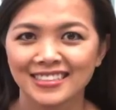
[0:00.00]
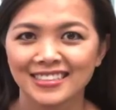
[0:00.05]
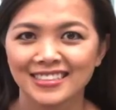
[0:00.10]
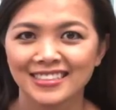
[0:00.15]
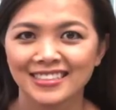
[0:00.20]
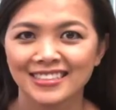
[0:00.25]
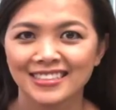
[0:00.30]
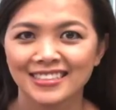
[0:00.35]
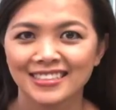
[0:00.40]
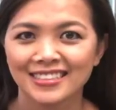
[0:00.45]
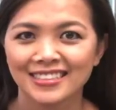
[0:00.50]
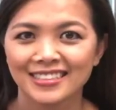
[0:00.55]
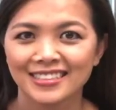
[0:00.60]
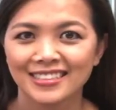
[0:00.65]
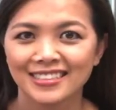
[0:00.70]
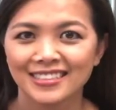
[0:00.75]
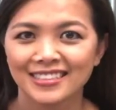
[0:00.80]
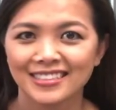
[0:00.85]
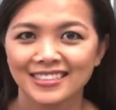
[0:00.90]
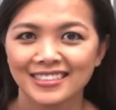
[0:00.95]

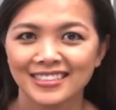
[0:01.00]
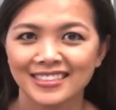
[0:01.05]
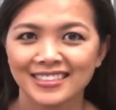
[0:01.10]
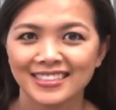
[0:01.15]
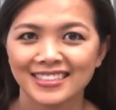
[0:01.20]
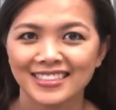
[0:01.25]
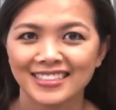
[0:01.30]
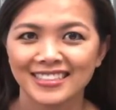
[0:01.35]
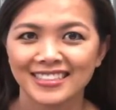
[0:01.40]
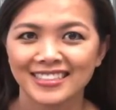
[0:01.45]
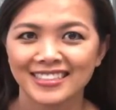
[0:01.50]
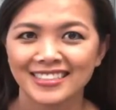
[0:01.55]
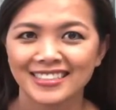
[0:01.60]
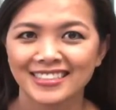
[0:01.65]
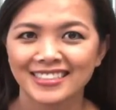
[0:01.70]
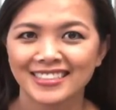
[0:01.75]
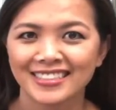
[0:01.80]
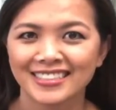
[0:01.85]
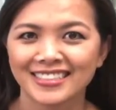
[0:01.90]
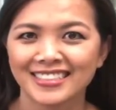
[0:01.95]

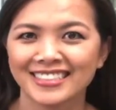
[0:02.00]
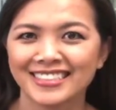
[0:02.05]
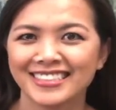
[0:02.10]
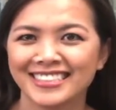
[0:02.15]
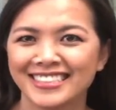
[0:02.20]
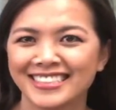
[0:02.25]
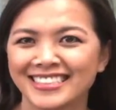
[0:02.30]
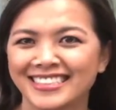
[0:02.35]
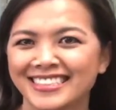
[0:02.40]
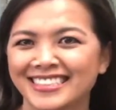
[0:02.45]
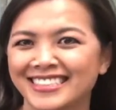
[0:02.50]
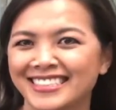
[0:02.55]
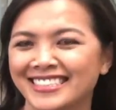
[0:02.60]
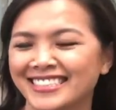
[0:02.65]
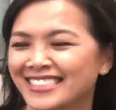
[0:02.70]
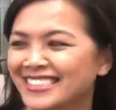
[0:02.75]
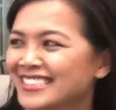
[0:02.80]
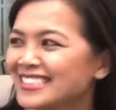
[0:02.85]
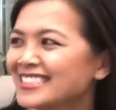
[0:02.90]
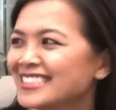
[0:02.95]

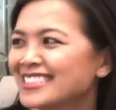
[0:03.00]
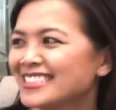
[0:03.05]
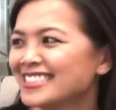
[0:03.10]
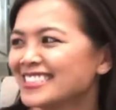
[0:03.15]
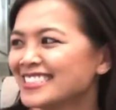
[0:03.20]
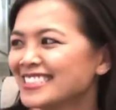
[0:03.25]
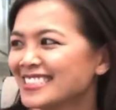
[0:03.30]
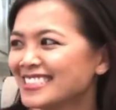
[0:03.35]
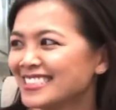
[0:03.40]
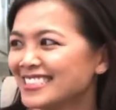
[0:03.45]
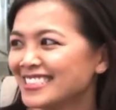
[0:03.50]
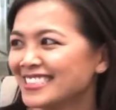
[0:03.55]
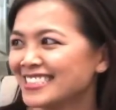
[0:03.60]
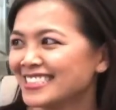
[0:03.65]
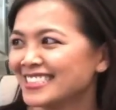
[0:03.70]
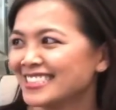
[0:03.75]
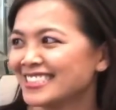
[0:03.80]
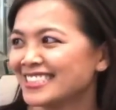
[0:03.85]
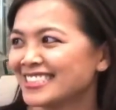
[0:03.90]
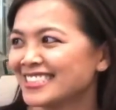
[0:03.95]

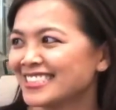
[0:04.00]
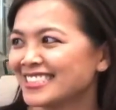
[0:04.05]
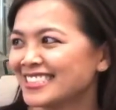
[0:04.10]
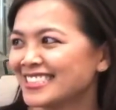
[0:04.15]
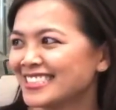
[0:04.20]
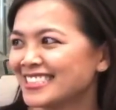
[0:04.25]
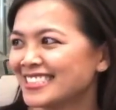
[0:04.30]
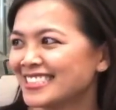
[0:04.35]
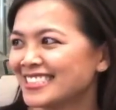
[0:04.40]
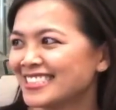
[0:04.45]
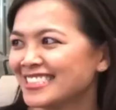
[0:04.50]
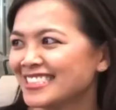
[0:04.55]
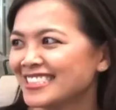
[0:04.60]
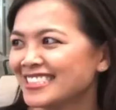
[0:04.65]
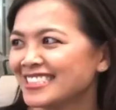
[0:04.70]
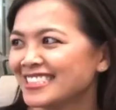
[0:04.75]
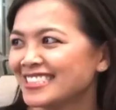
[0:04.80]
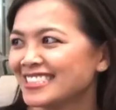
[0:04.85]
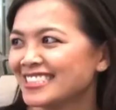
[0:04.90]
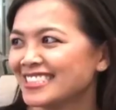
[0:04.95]

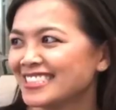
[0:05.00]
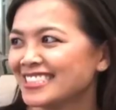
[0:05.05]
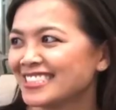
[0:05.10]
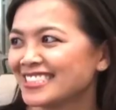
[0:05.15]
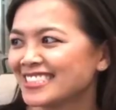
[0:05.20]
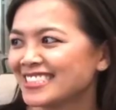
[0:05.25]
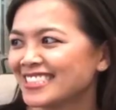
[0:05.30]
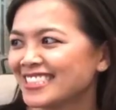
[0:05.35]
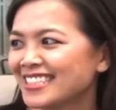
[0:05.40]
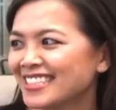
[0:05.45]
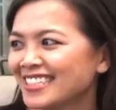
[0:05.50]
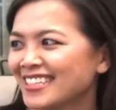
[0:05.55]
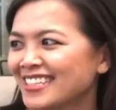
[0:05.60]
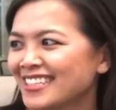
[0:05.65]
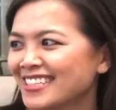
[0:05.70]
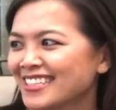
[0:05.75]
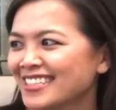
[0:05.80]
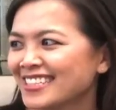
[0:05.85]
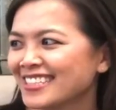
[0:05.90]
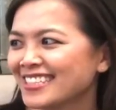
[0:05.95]

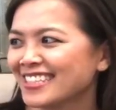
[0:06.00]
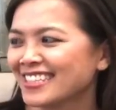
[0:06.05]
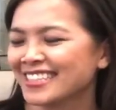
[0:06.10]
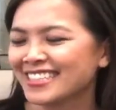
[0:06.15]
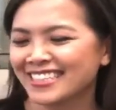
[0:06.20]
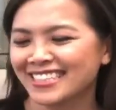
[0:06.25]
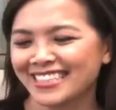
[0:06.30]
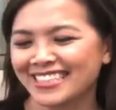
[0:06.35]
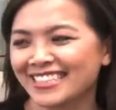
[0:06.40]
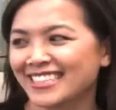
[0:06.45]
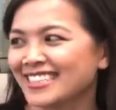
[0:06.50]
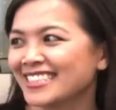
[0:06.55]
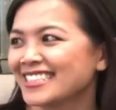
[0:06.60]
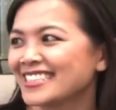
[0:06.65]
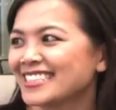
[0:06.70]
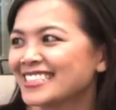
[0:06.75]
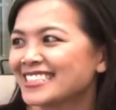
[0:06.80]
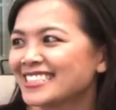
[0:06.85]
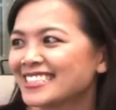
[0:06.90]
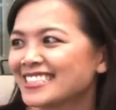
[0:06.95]

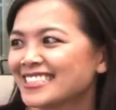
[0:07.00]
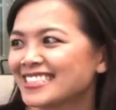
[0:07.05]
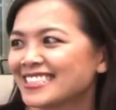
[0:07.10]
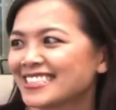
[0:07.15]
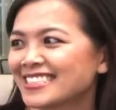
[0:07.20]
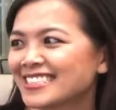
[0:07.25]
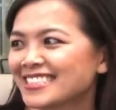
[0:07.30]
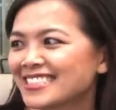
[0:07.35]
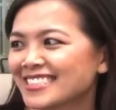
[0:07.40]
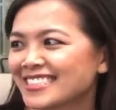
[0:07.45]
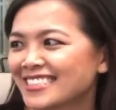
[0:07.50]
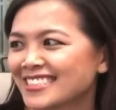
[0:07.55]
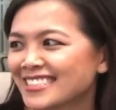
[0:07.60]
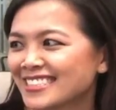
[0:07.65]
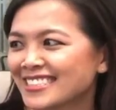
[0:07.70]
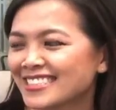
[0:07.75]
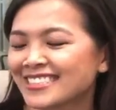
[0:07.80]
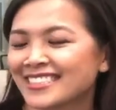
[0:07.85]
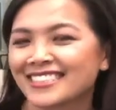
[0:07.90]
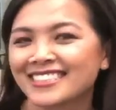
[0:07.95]
No words are spoken by the person on screen.